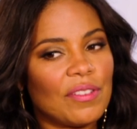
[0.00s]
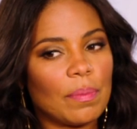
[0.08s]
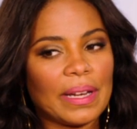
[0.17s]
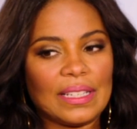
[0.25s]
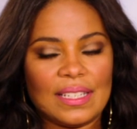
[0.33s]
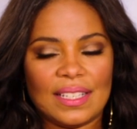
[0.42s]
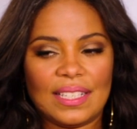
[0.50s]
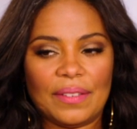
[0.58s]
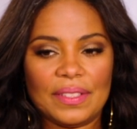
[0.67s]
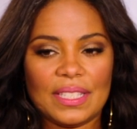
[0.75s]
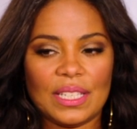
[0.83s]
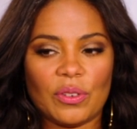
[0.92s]
Everybody does
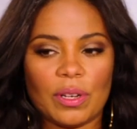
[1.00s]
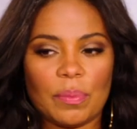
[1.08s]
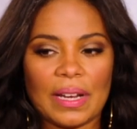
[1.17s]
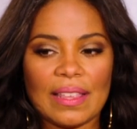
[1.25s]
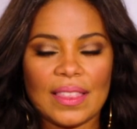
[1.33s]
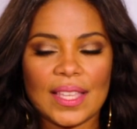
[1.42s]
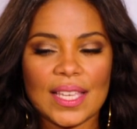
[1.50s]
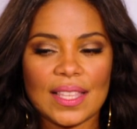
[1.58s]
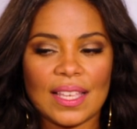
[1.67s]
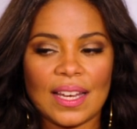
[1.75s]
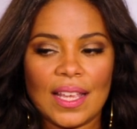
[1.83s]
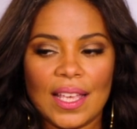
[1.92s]
have a secret, but I
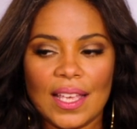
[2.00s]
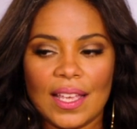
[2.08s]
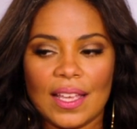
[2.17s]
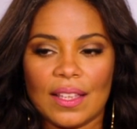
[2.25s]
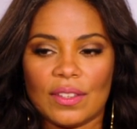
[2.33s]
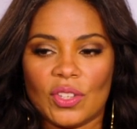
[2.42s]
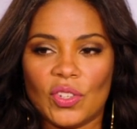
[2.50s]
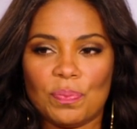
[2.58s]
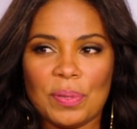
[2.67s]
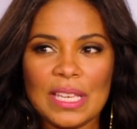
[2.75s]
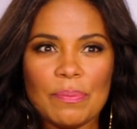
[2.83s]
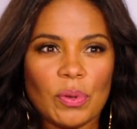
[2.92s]
think that
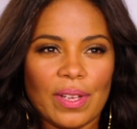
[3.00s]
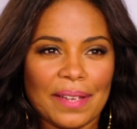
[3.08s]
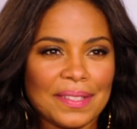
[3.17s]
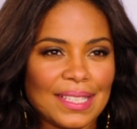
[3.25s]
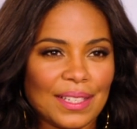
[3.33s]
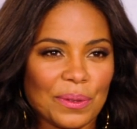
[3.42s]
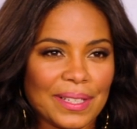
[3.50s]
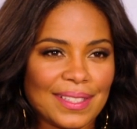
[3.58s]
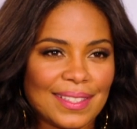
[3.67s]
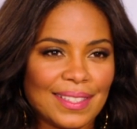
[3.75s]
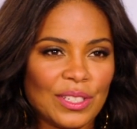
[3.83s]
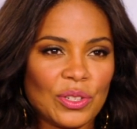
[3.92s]
people have secrets.